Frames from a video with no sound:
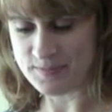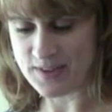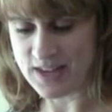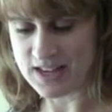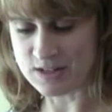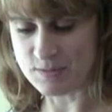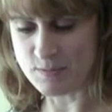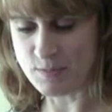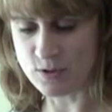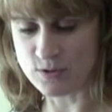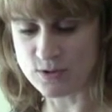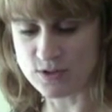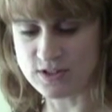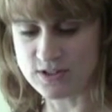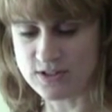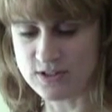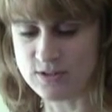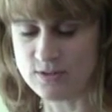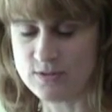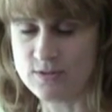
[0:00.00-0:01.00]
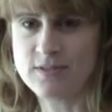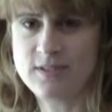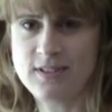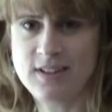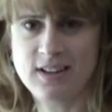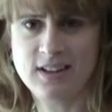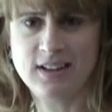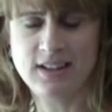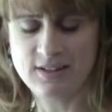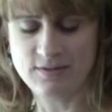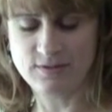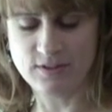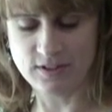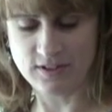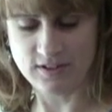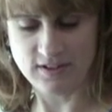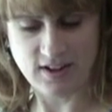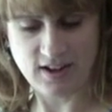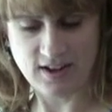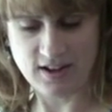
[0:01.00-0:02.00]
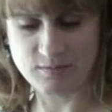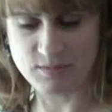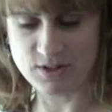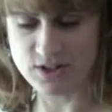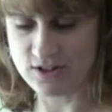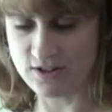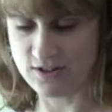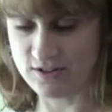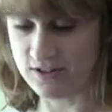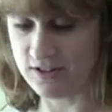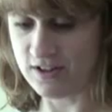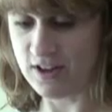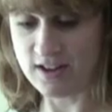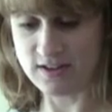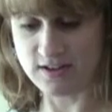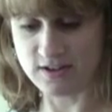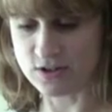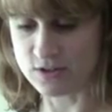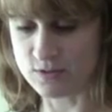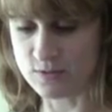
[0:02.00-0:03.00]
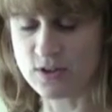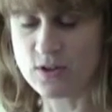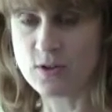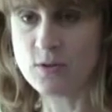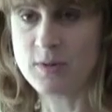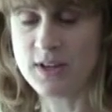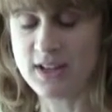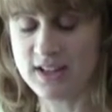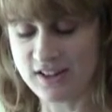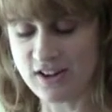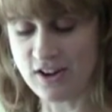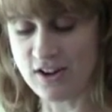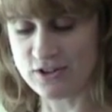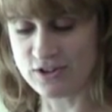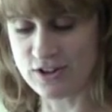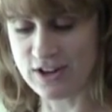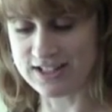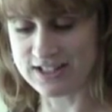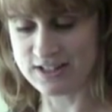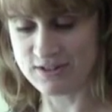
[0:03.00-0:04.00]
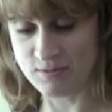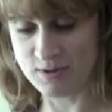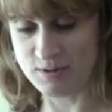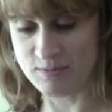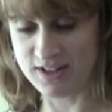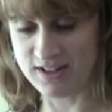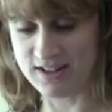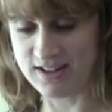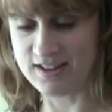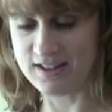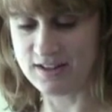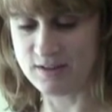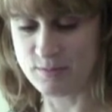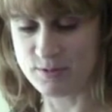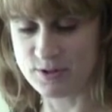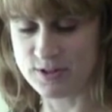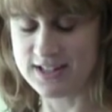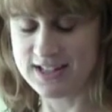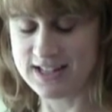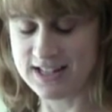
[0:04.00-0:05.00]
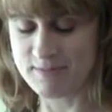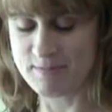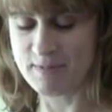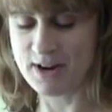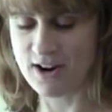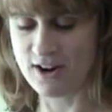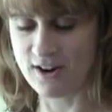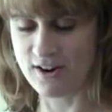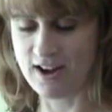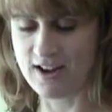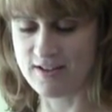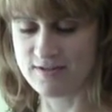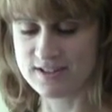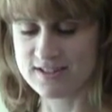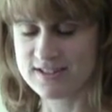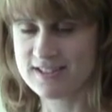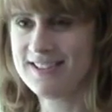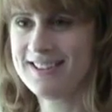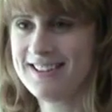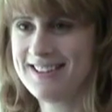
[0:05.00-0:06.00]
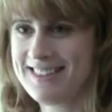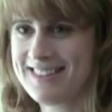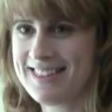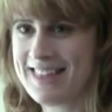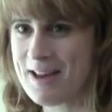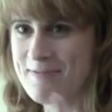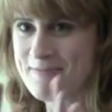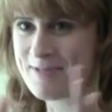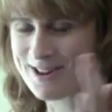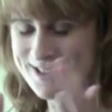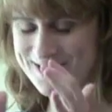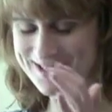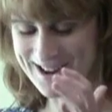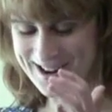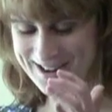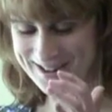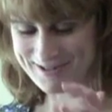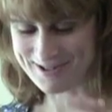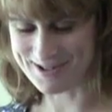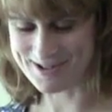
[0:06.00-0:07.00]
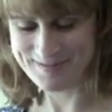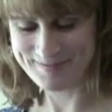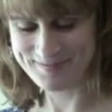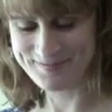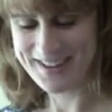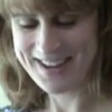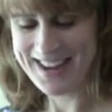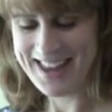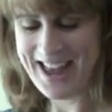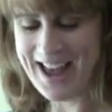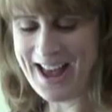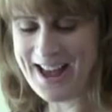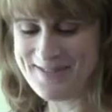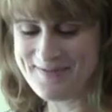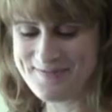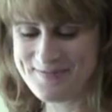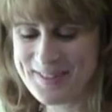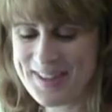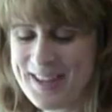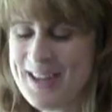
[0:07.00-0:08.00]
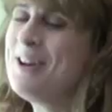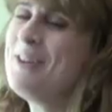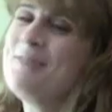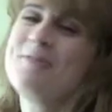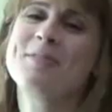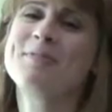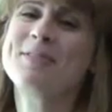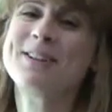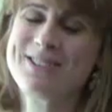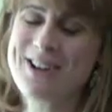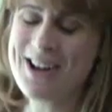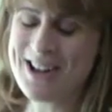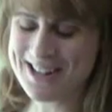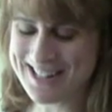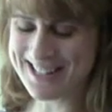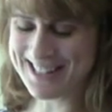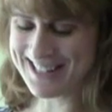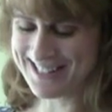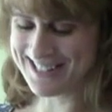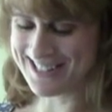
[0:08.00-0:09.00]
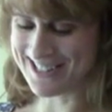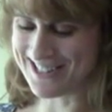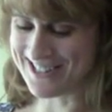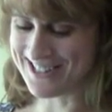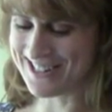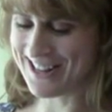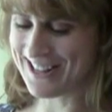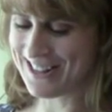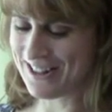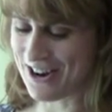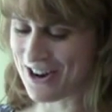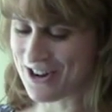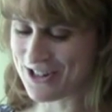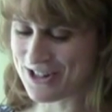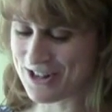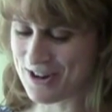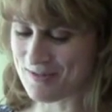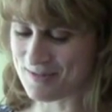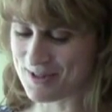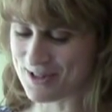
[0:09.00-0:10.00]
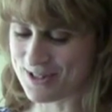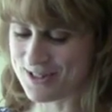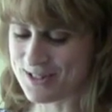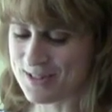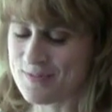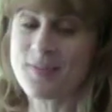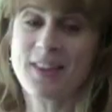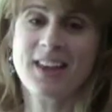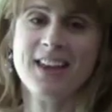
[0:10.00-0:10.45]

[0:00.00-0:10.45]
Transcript: as opposed to the evil, unmaternal others with whom he had contrasted women in the preceding paragraphs." That part's not a quote. "Will be drawn to the church in large numbers.